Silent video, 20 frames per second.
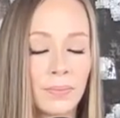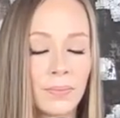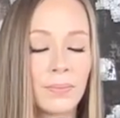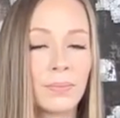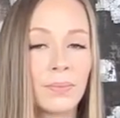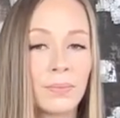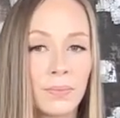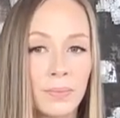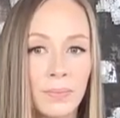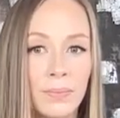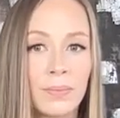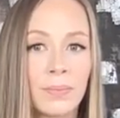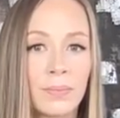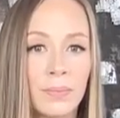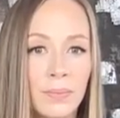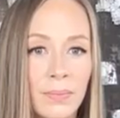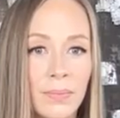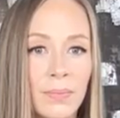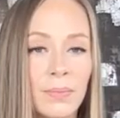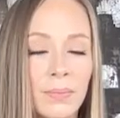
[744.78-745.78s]

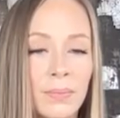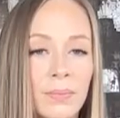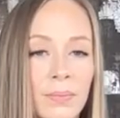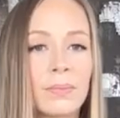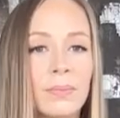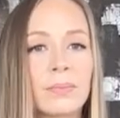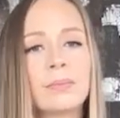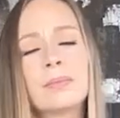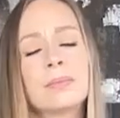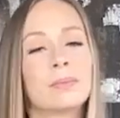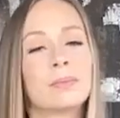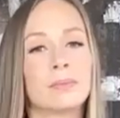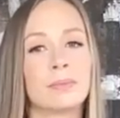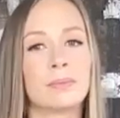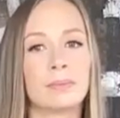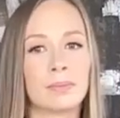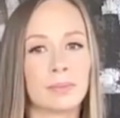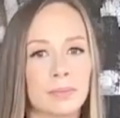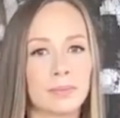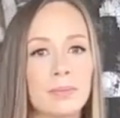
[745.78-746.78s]

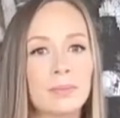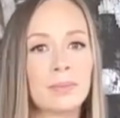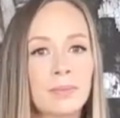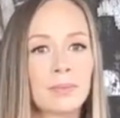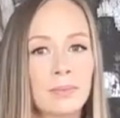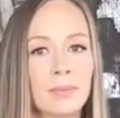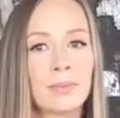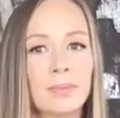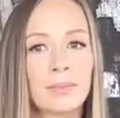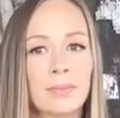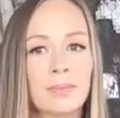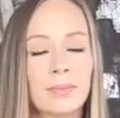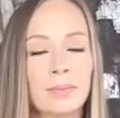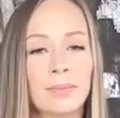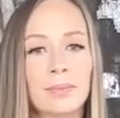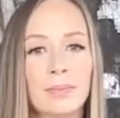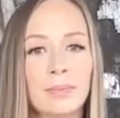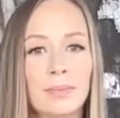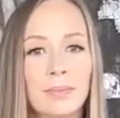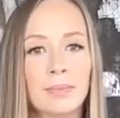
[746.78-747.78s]

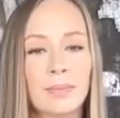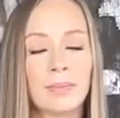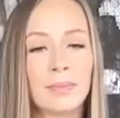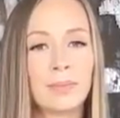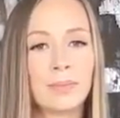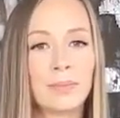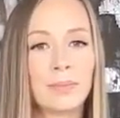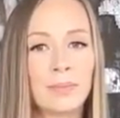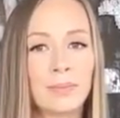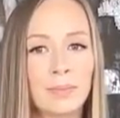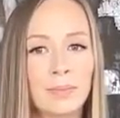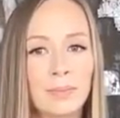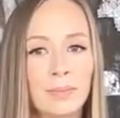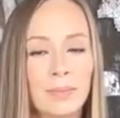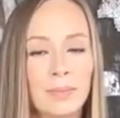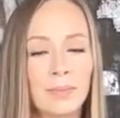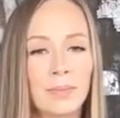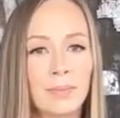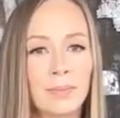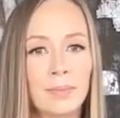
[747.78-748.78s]

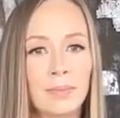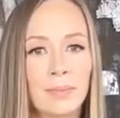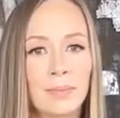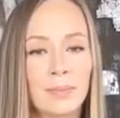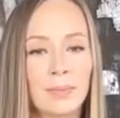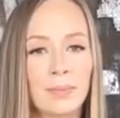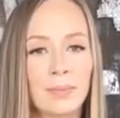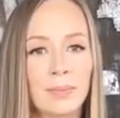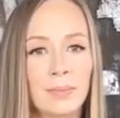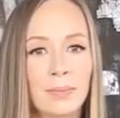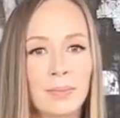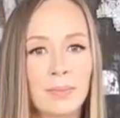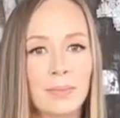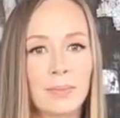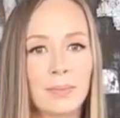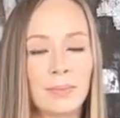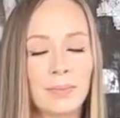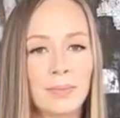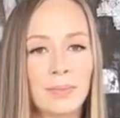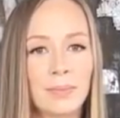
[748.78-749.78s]

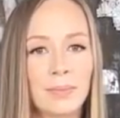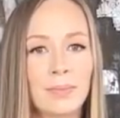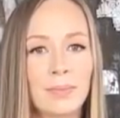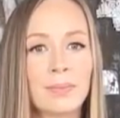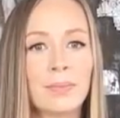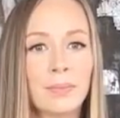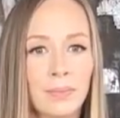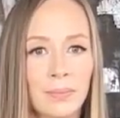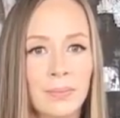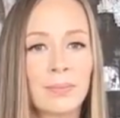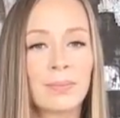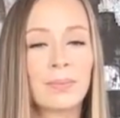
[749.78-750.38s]
(silent)